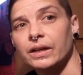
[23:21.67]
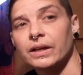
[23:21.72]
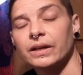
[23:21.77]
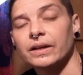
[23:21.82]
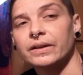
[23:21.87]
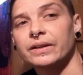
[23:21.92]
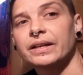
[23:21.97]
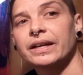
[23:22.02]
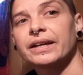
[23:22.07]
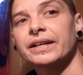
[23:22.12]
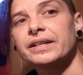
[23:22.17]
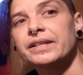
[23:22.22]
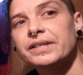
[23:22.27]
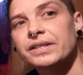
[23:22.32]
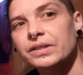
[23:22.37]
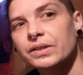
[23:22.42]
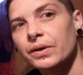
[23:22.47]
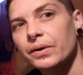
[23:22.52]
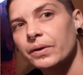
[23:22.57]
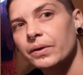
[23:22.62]
Okay,
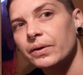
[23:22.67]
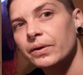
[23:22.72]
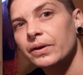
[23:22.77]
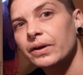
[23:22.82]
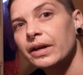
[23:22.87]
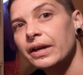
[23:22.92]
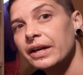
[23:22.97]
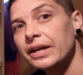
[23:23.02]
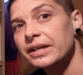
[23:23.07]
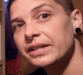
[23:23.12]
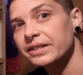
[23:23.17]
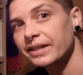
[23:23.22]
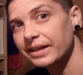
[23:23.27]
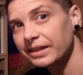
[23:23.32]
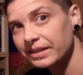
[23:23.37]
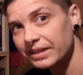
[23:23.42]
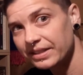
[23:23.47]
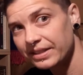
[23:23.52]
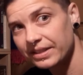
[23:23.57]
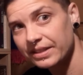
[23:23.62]
so take
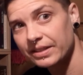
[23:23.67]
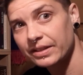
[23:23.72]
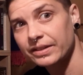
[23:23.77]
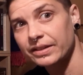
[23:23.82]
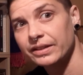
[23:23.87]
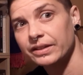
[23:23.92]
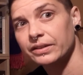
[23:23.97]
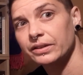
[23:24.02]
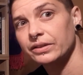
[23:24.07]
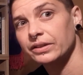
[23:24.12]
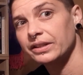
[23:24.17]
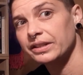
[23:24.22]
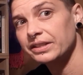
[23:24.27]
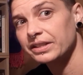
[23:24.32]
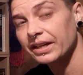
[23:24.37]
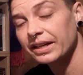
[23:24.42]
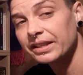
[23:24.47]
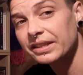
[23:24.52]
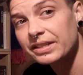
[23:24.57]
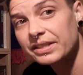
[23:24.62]
this as higher learning,
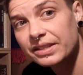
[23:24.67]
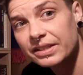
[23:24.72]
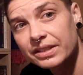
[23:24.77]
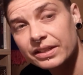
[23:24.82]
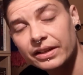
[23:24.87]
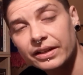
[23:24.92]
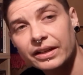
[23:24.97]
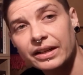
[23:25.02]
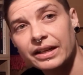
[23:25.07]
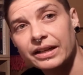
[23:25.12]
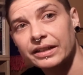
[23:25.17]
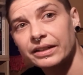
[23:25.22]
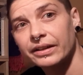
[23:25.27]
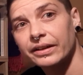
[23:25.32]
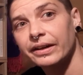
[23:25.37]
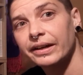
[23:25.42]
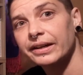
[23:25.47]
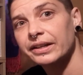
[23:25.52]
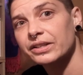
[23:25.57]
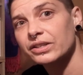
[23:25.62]
take this as higher
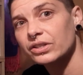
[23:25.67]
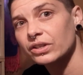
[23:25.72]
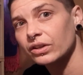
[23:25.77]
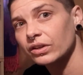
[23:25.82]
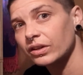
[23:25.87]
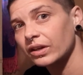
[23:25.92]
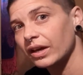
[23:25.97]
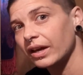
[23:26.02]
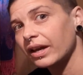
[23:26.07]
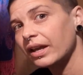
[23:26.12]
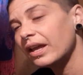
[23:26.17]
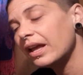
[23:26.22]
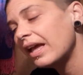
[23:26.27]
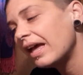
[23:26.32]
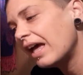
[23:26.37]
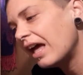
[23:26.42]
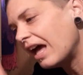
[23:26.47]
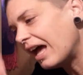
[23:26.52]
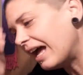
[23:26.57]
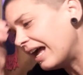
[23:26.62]
guidance, okay,
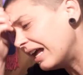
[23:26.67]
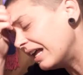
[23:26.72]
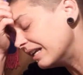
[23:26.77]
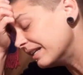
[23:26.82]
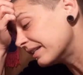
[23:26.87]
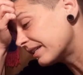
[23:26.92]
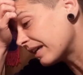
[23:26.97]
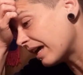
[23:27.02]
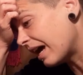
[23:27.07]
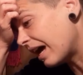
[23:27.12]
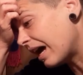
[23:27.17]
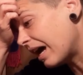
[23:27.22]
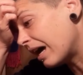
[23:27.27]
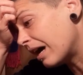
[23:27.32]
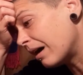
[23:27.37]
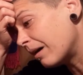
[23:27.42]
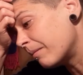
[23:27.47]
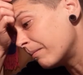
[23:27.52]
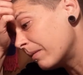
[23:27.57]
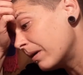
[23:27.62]
and
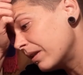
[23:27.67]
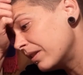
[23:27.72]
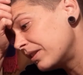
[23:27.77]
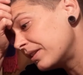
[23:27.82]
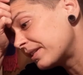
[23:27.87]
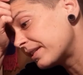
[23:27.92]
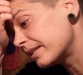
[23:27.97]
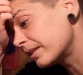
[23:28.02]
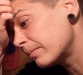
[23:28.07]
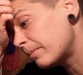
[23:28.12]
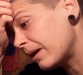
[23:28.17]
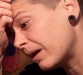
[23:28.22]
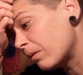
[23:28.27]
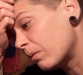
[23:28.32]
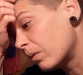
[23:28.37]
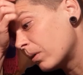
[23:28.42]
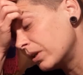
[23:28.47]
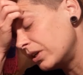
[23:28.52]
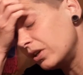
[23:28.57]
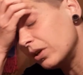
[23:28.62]
um, this is about
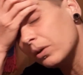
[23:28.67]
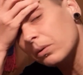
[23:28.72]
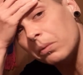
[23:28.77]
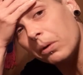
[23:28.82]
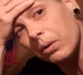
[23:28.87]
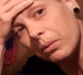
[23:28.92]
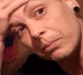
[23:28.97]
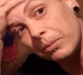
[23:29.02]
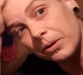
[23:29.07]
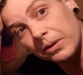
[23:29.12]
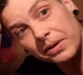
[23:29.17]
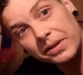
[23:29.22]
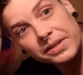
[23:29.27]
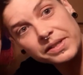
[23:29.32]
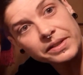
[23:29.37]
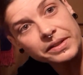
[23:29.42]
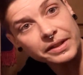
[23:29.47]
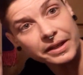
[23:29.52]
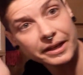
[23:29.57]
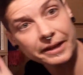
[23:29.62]
what you want
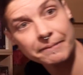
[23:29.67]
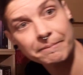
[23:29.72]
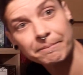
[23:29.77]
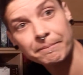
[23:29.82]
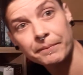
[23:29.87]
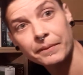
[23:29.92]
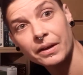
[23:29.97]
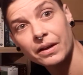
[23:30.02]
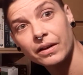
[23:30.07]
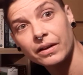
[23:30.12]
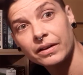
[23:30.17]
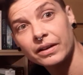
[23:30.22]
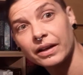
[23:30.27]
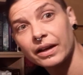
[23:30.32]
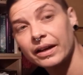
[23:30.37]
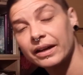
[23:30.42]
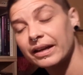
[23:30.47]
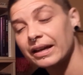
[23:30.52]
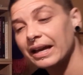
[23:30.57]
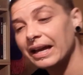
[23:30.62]
personally,
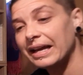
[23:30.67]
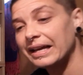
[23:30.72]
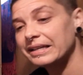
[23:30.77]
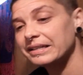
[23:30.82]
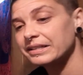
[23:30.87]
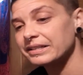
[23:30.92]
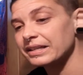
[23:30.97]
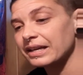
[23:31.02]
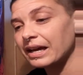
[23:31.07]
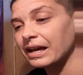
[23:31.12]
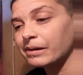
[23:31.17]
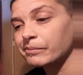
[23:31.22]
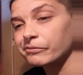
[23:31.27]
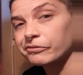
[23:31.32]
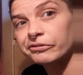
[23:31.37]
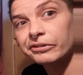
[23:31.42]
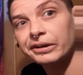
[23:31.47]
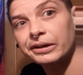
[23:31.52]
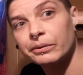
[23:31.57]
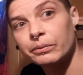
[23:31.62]
okay, and um,
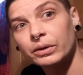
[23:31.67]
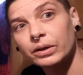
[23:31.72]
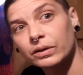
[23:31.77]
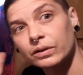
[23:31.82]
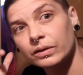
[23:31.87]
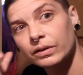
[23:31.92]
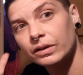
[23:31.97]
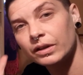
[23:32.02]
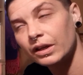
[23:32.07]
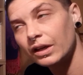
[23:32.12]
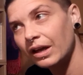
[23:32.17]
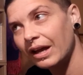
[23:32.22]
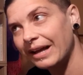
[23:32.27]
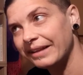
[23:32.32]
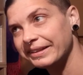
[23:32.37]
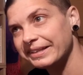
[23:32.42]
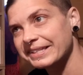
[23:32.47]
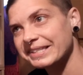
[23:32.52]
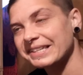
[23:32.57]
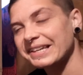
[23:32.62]
free will,
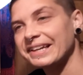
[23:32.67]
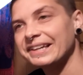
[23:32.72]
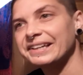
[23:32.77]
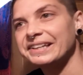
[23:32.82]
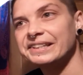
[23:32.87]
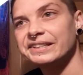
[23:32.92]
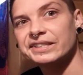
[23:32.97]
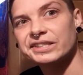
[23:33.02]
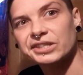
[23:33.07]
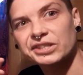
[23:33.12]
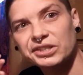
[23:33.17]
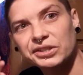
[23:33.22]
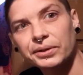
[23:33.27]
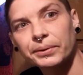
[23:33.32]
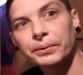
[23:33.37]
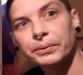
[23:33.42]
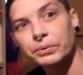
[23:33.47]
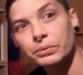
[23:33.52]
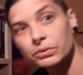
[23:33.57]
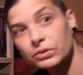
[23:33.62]
and they're saying
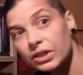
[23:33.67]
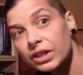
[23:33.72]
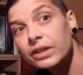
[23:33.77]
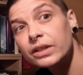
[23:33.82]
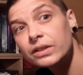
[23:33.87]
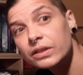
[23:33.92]
installed,